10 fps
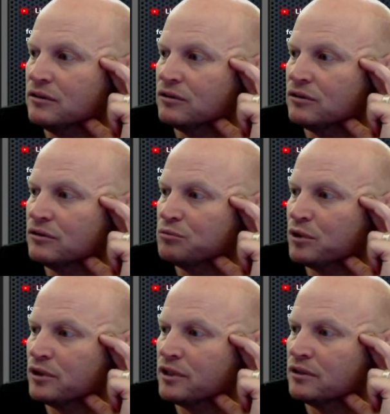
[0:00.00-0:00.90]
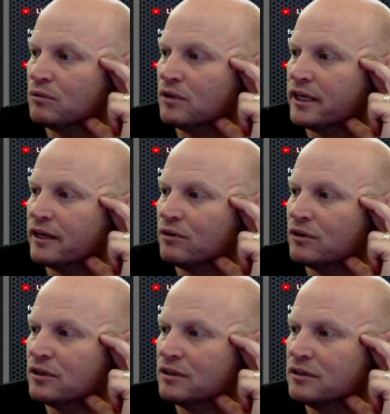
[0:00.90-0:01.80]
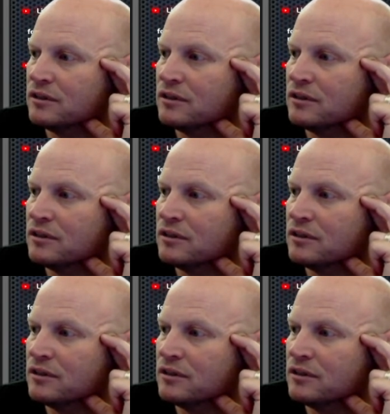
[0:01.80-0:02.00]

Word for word: euros per kilowatt hour.